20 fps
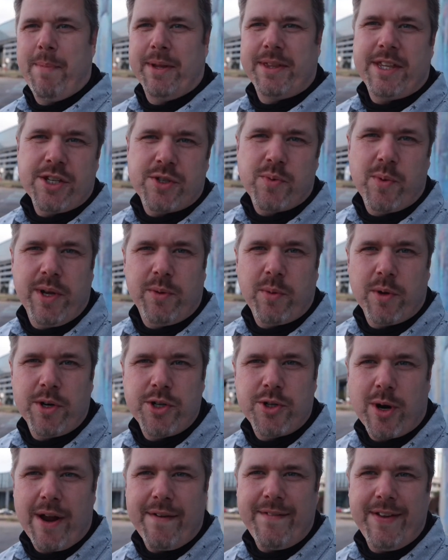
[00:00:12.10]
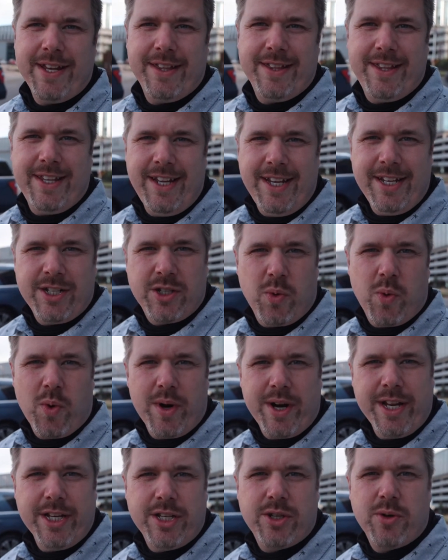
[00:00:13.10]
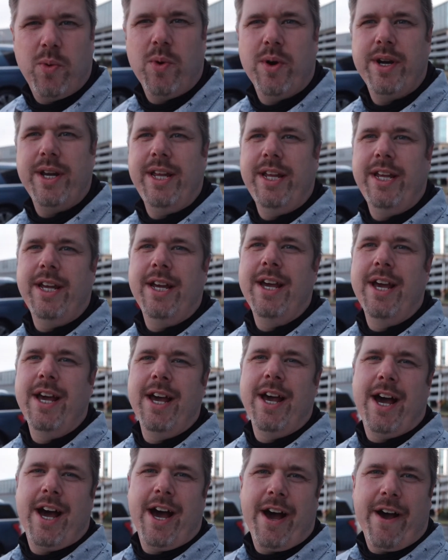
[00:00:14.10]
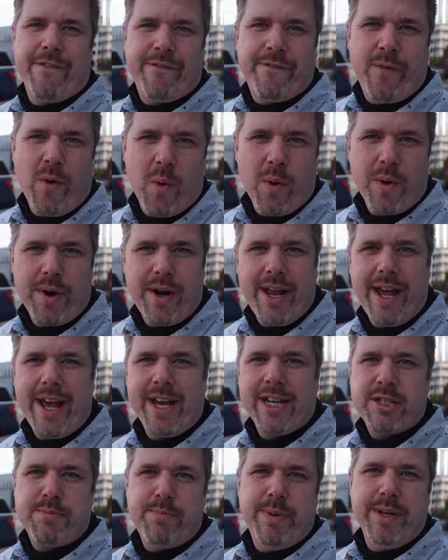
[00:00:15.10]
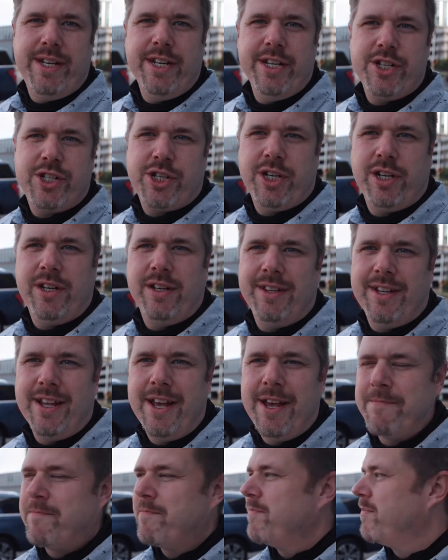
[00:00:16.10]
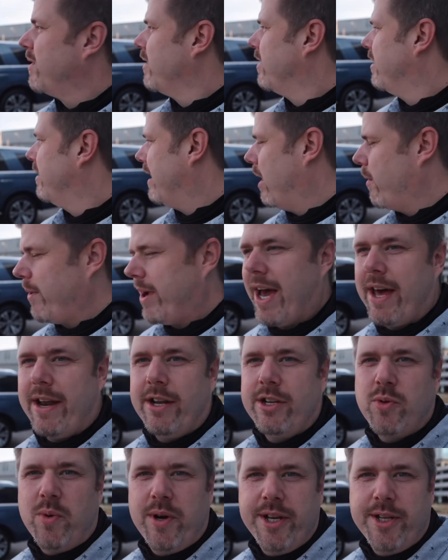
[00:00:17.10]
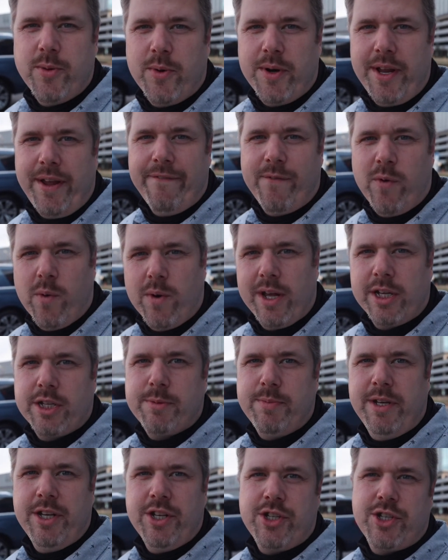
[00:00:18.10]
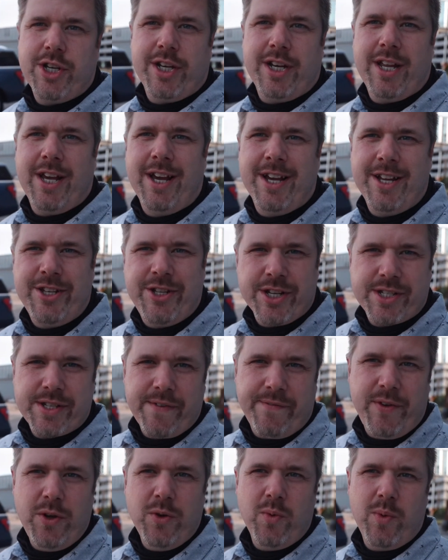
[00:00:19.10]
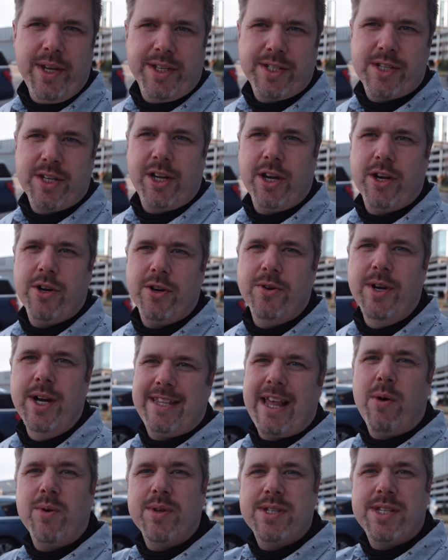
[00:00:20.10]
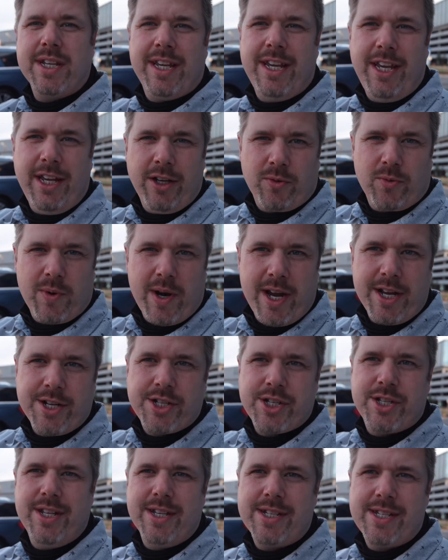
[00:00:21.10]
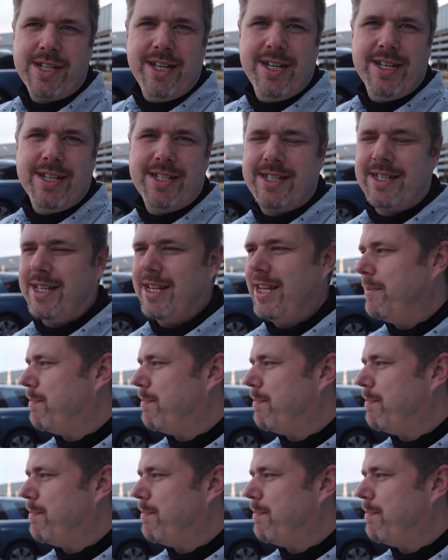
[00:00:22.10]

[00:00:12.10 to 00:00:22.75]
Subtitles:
this week we're driving the 2020 Ford Expedition. Now, we had a 2020 Ford Expedition just a few weeks ago. That was the King Ranch. This is the